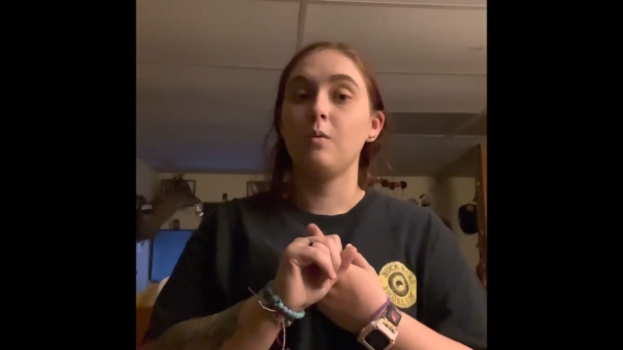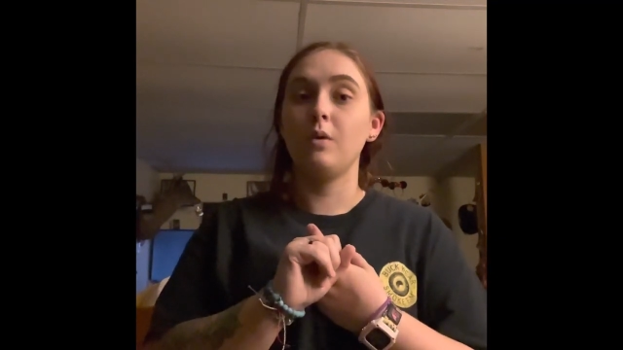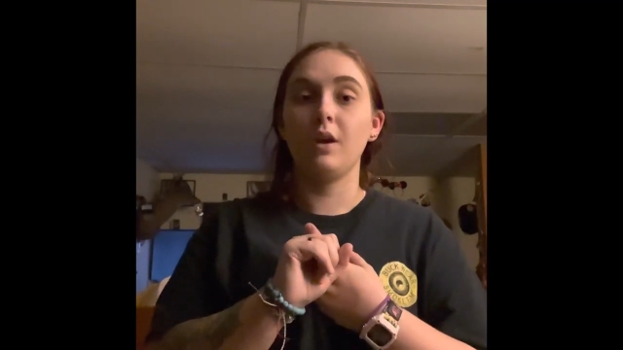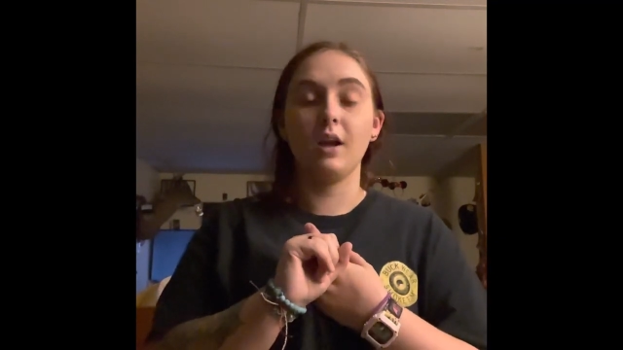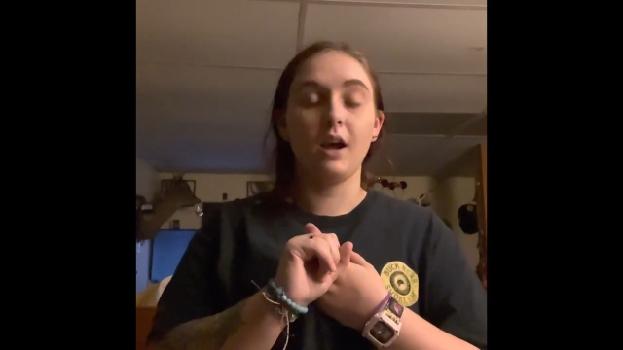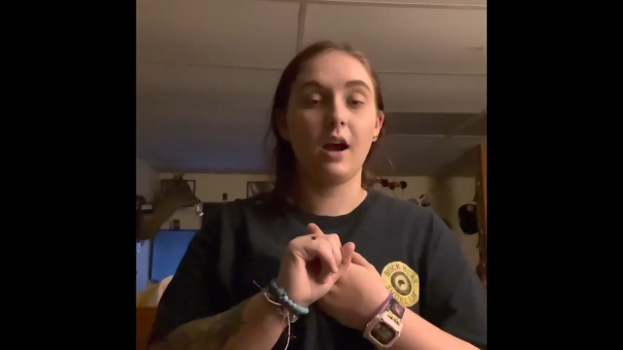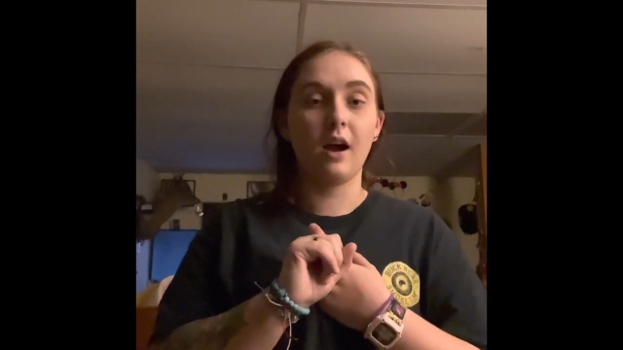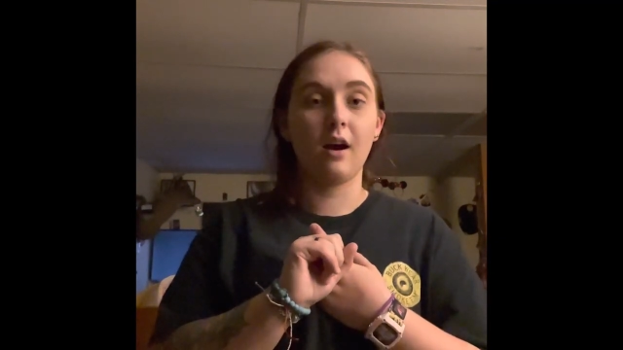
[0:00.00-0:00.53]

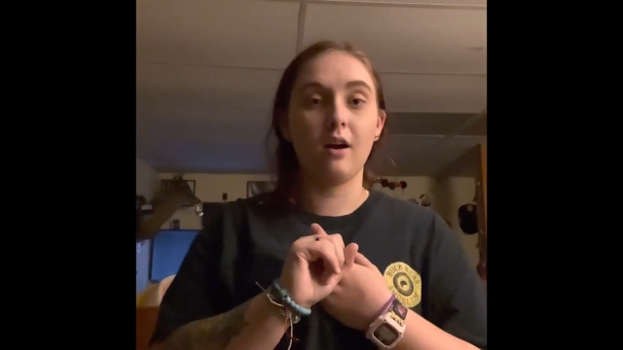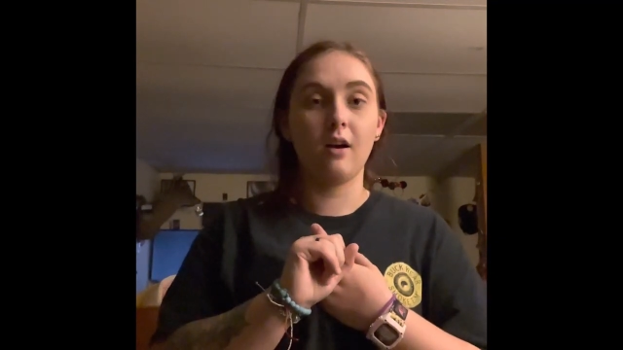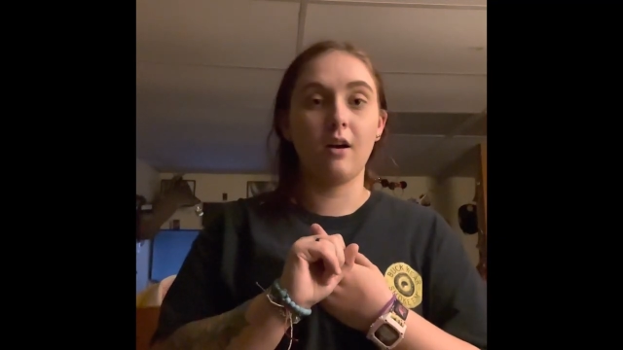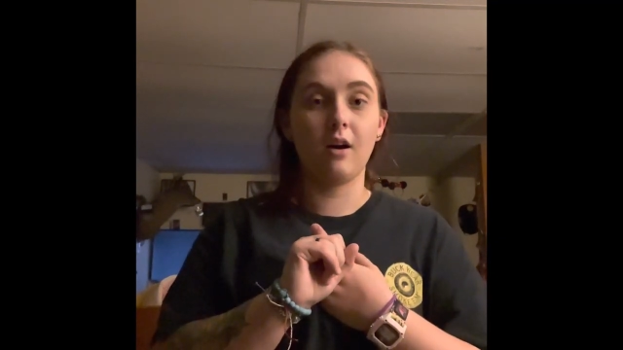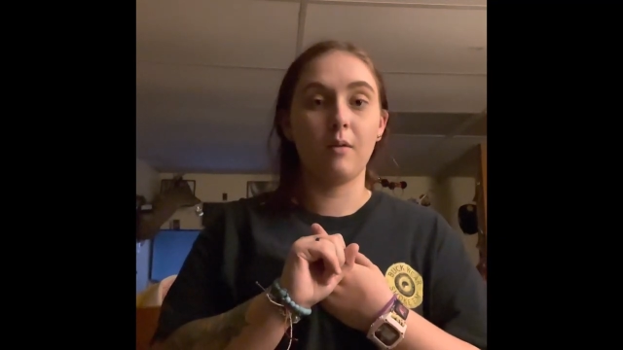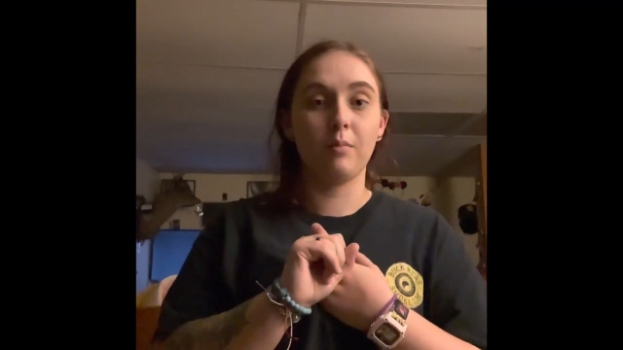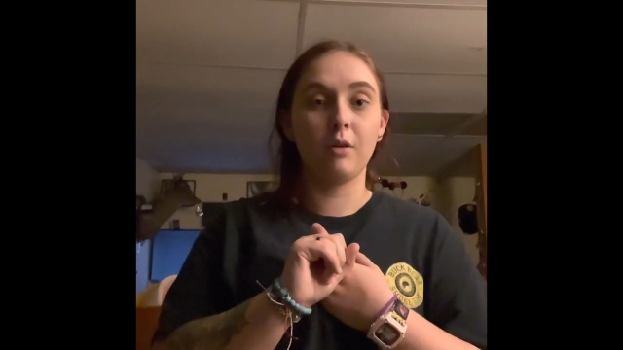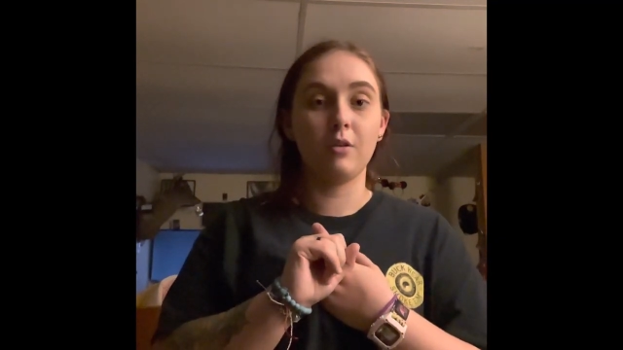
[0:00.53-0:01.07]
we have
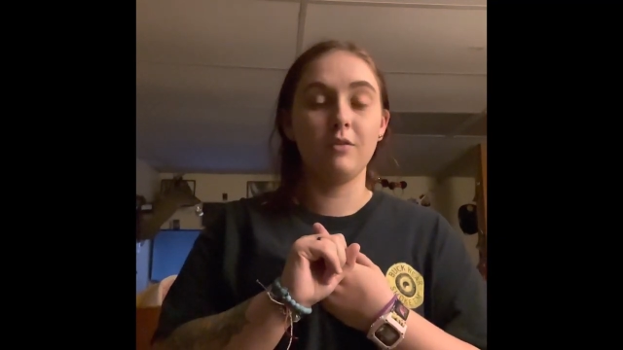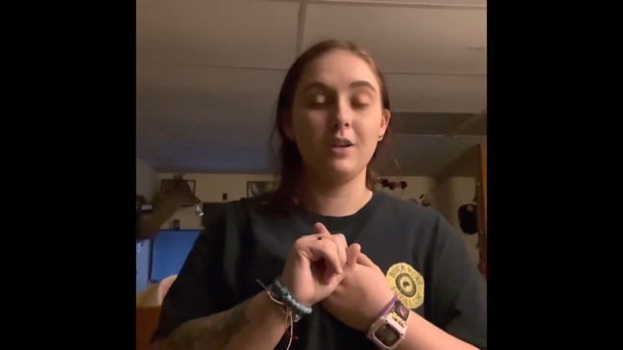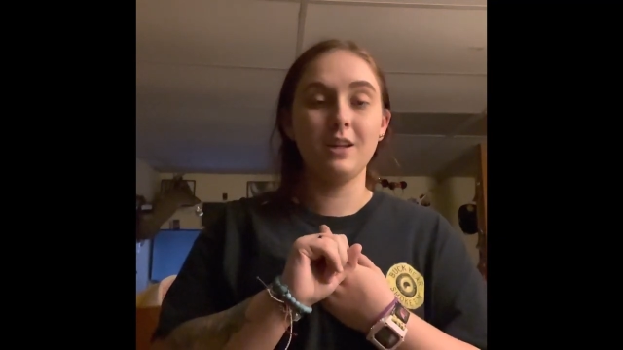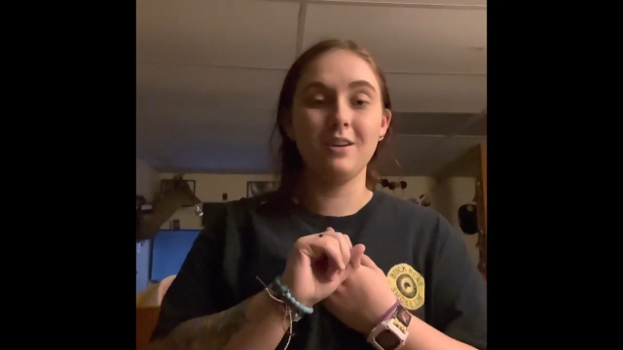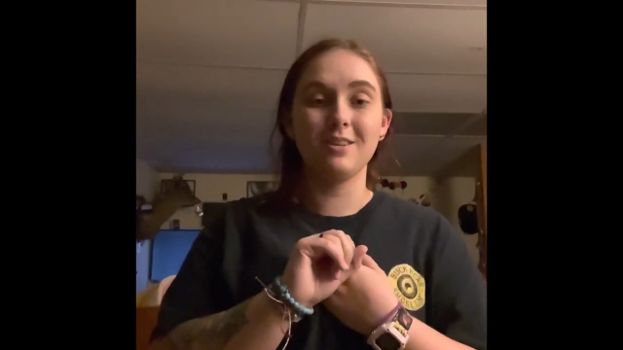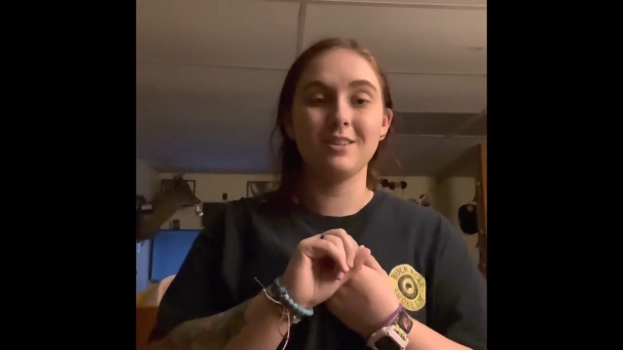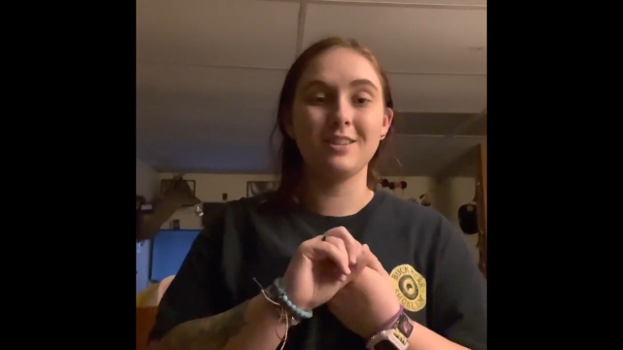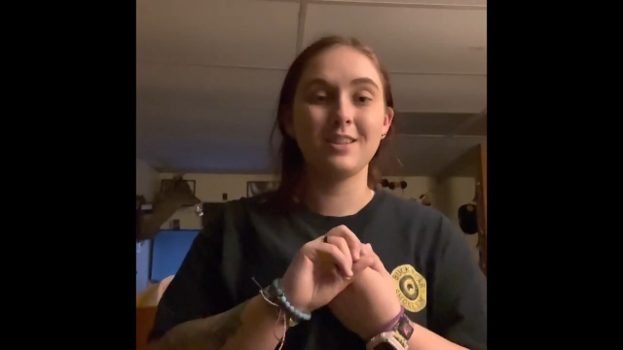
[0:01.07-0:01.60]
upload
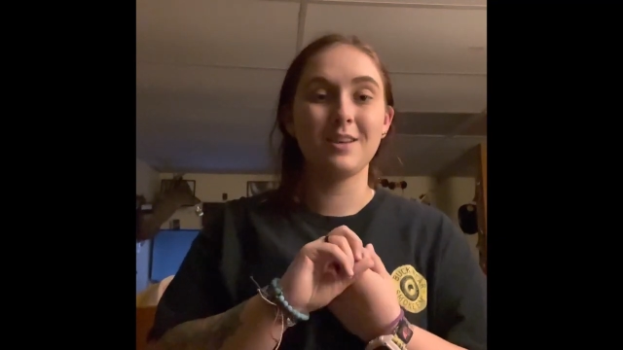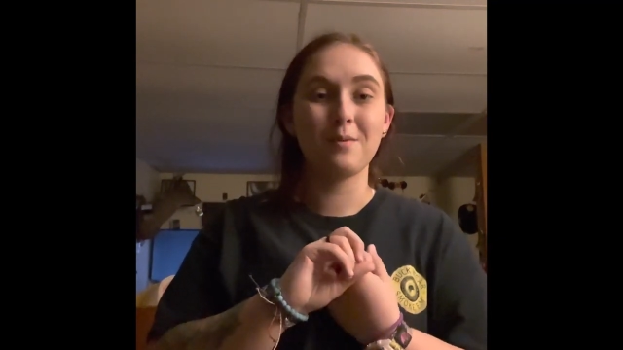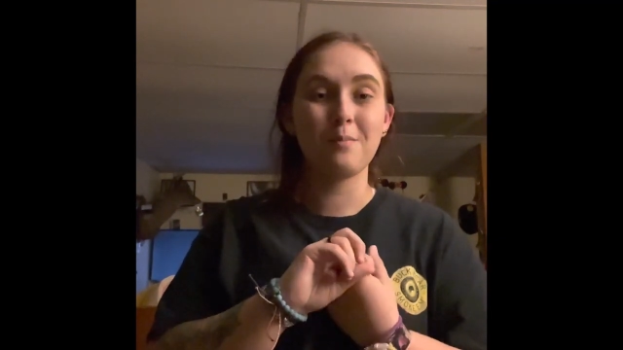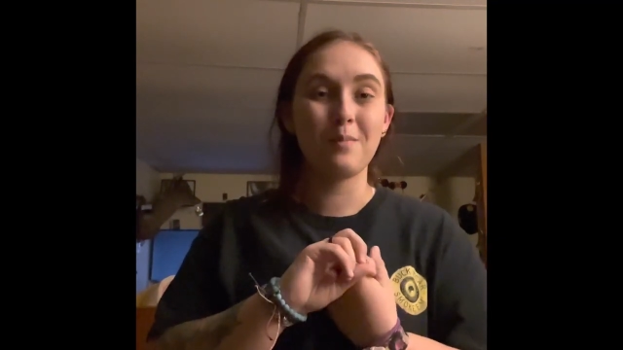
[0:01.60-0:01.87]
videos.